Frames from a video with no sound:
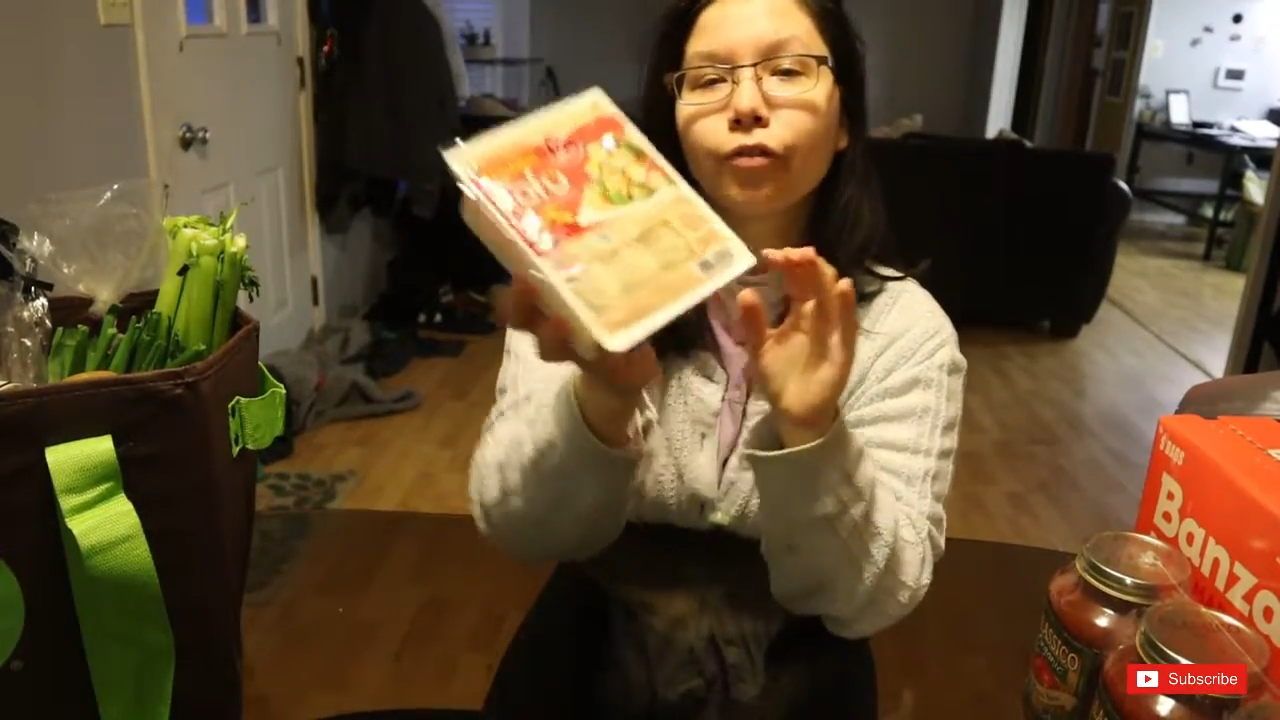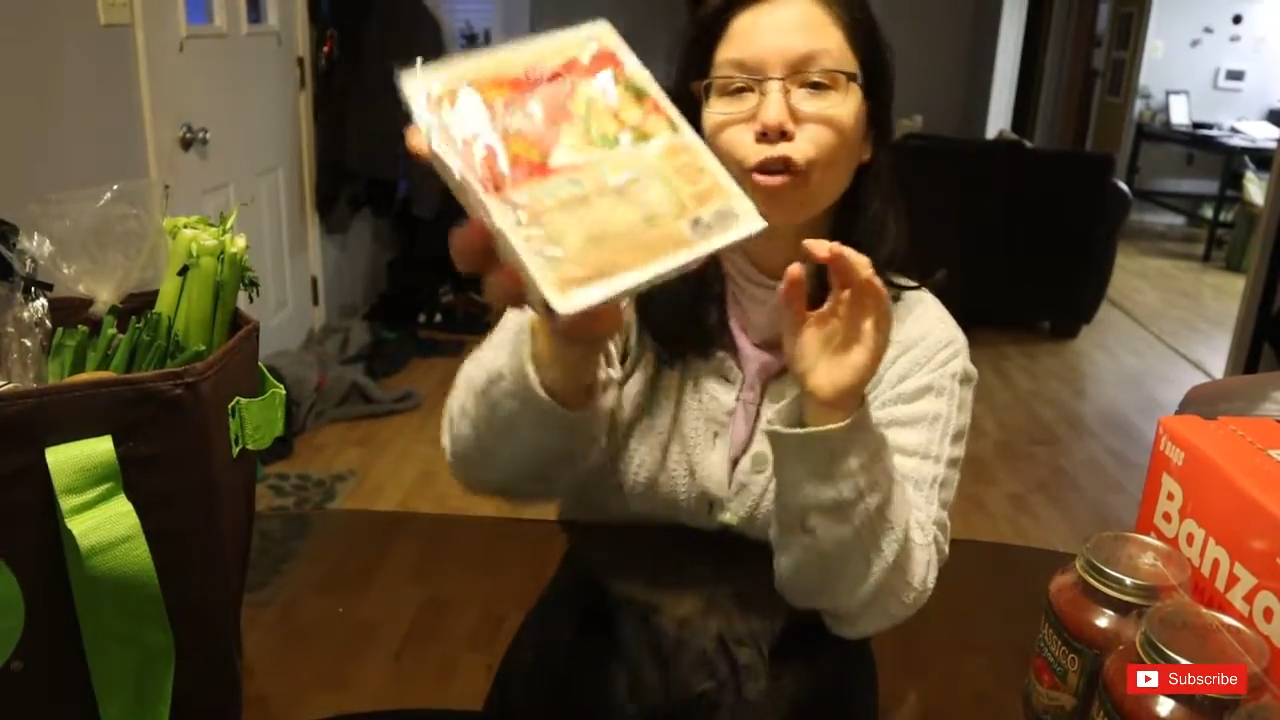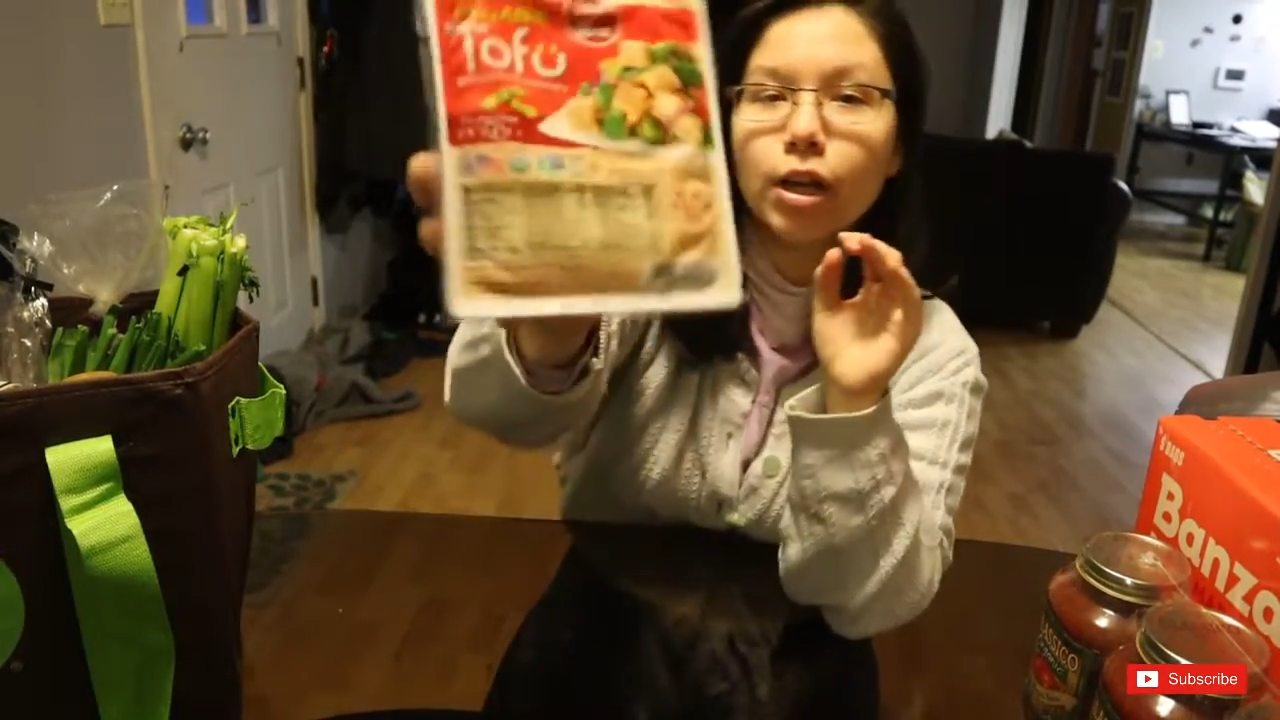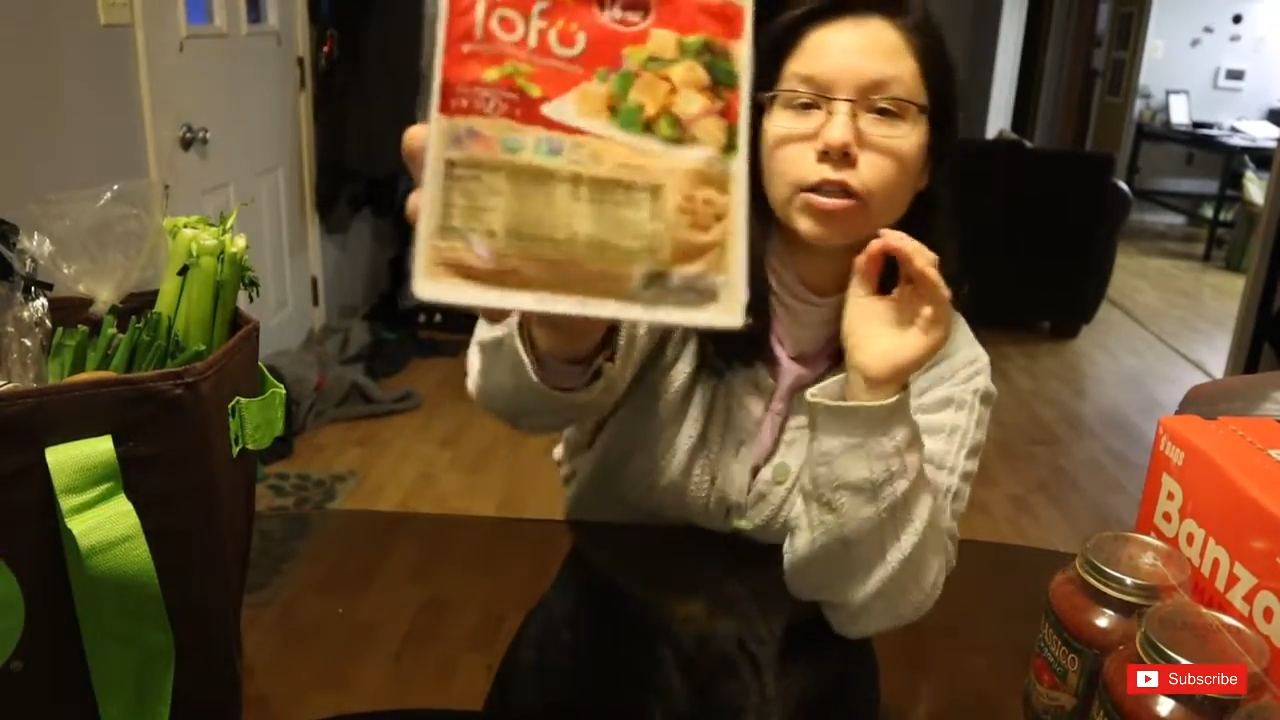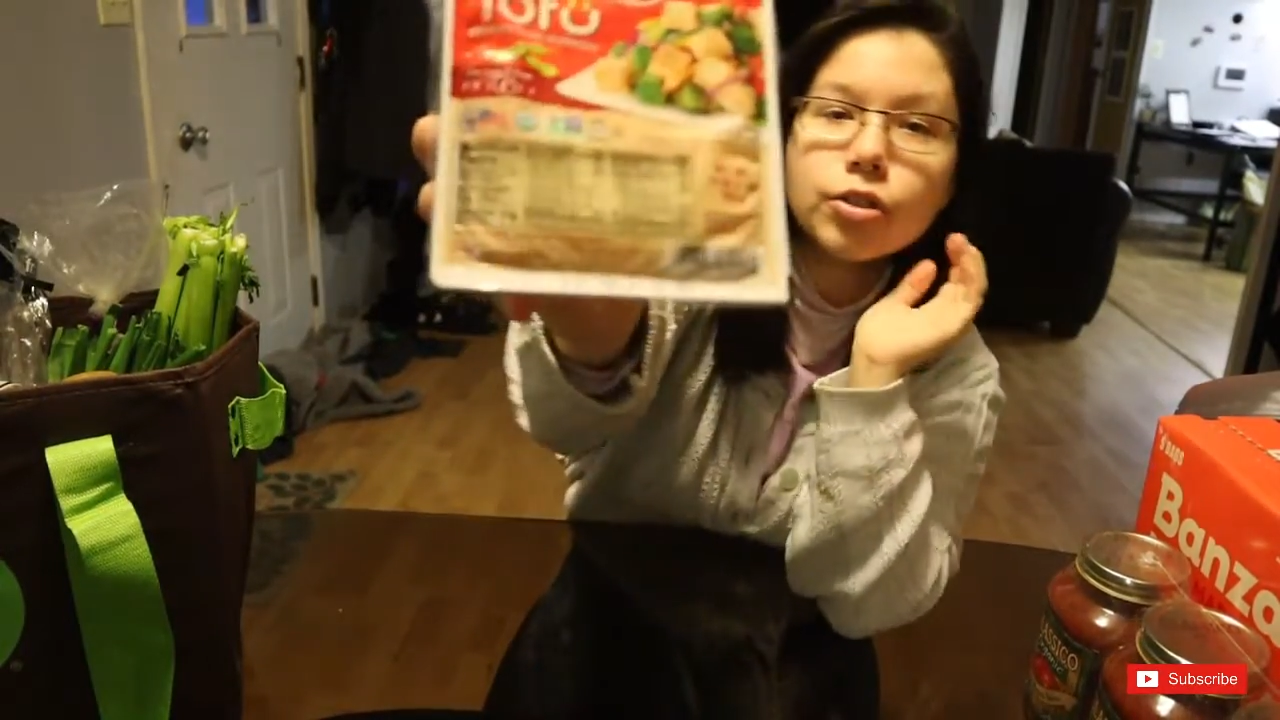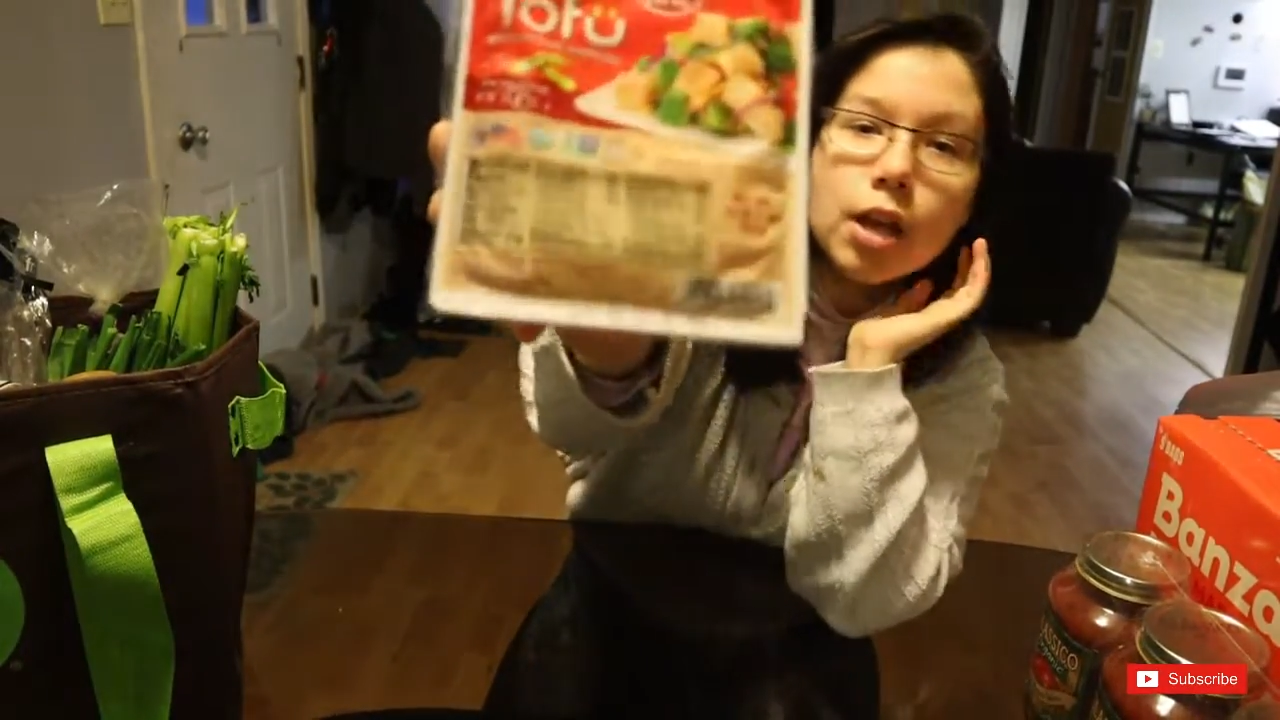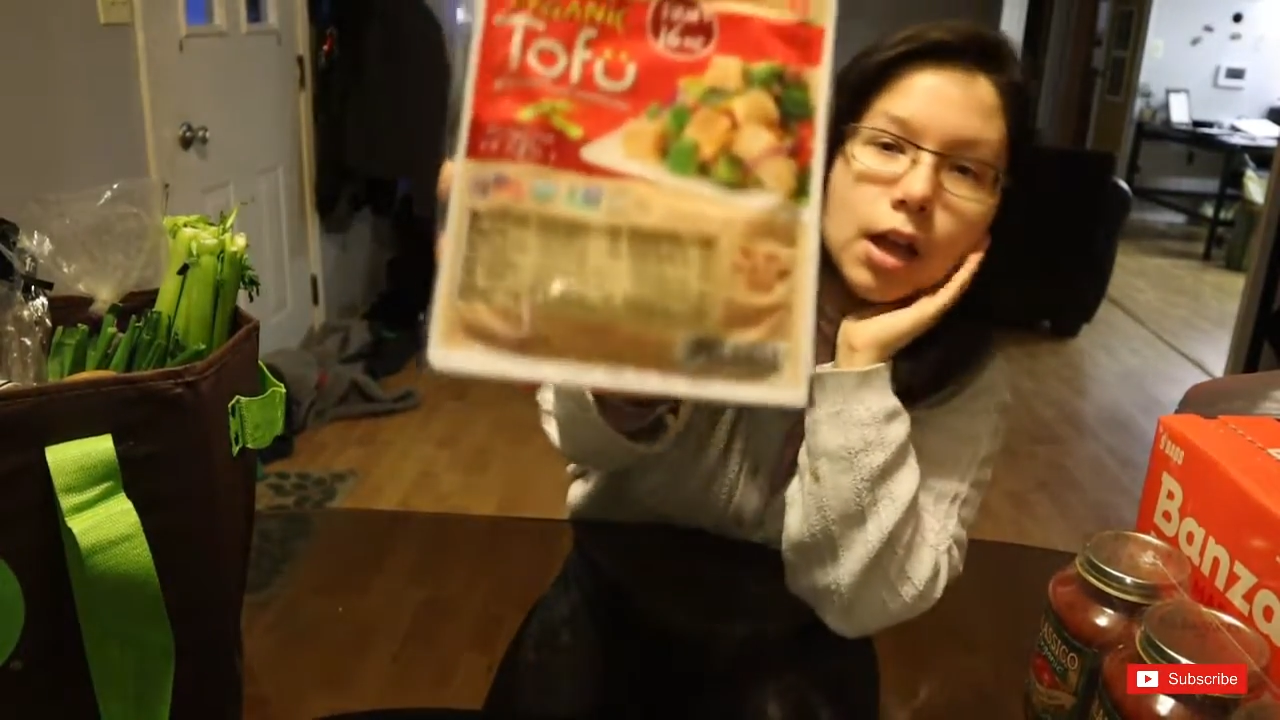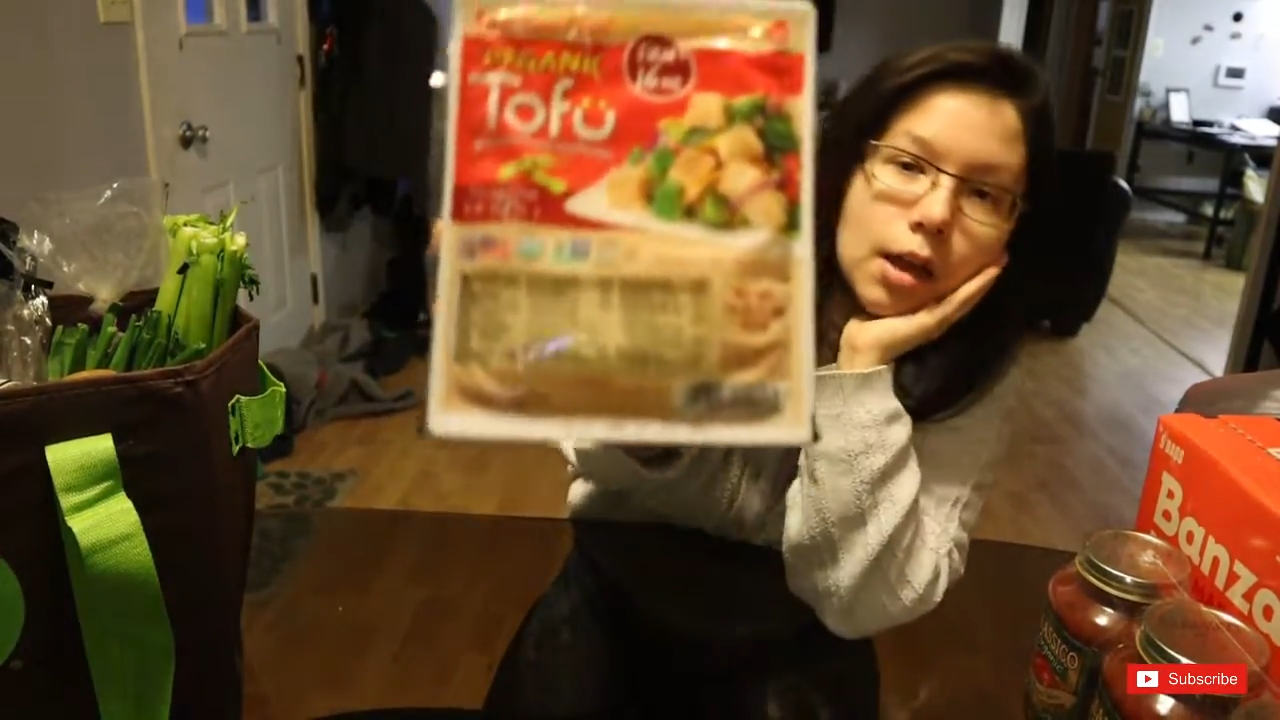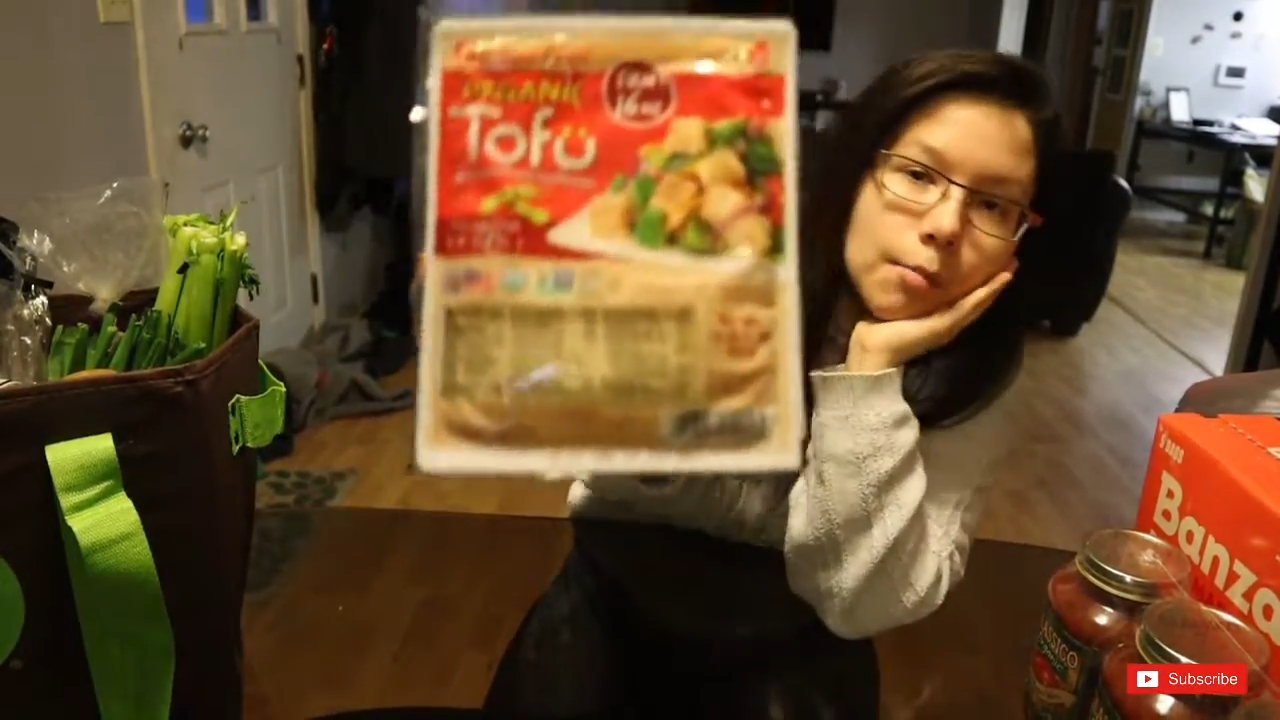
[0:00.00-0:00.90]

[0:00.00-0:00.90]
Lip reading: fridge.